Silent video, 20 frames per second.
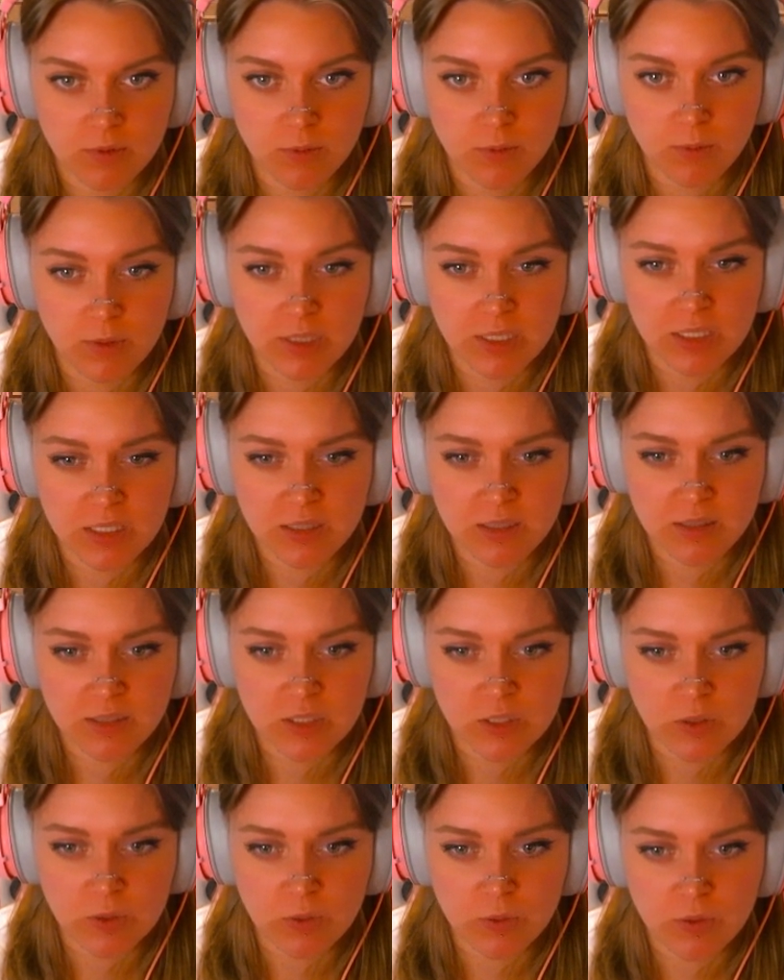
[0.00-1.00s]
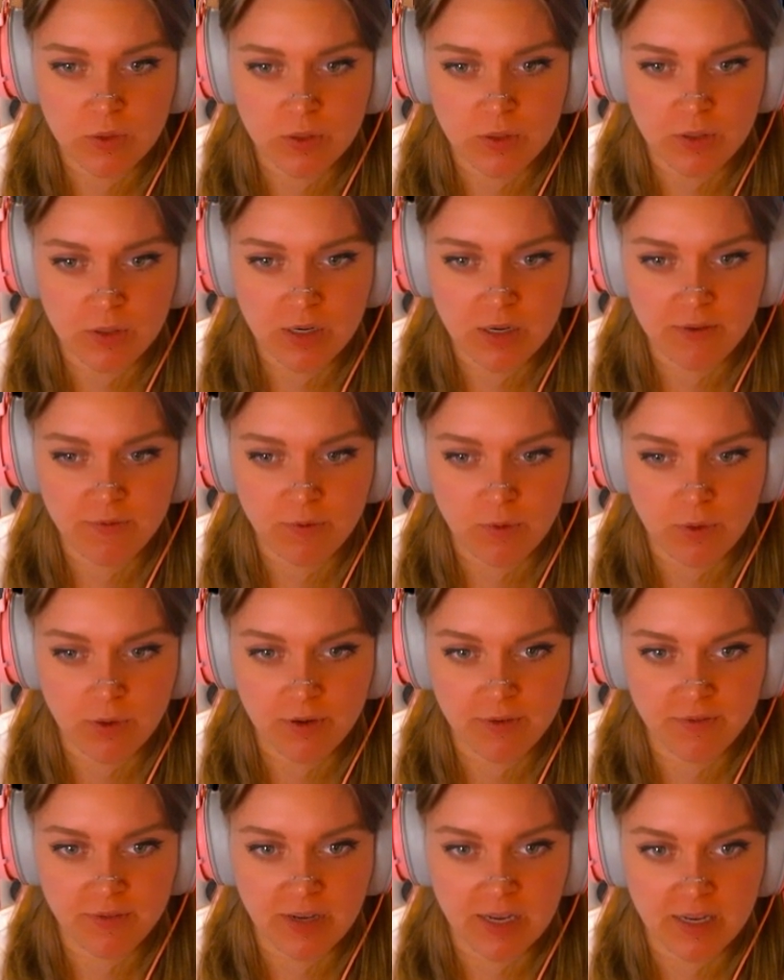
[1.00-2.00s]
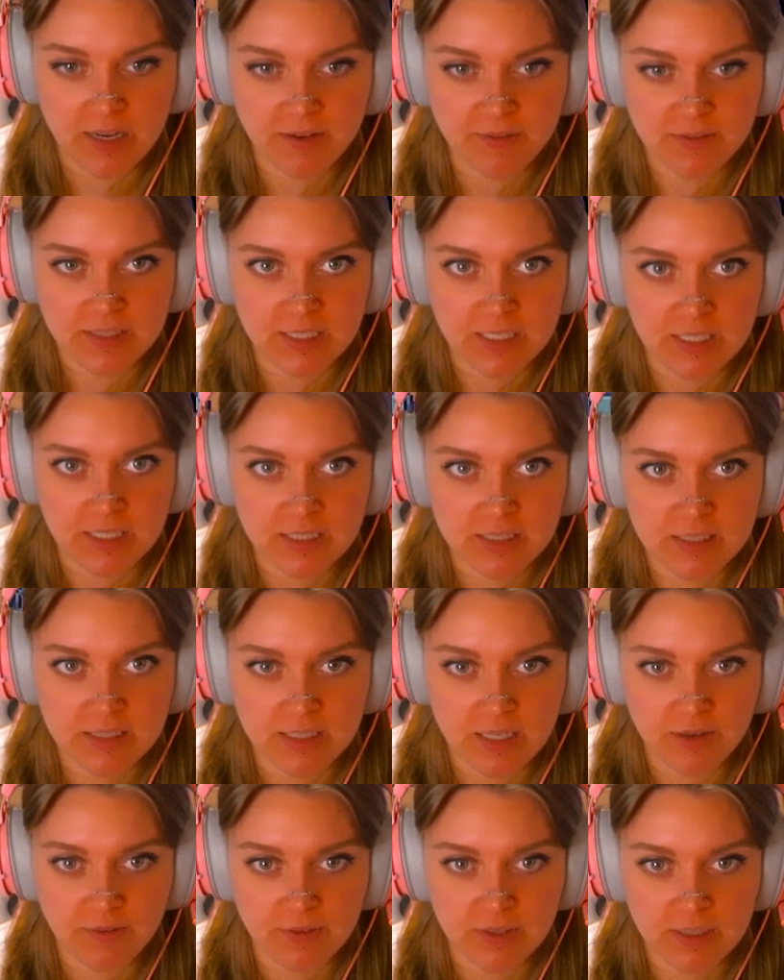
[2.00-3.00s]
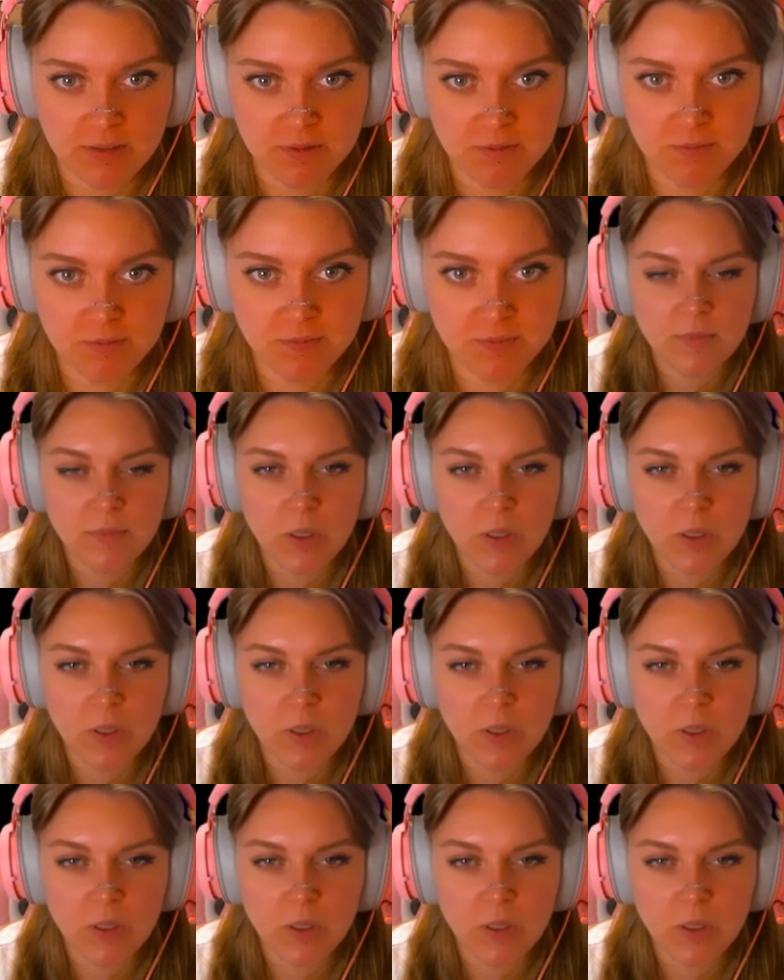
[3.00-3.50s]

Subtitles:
1, 2, 3, 4, 5, 6, 7.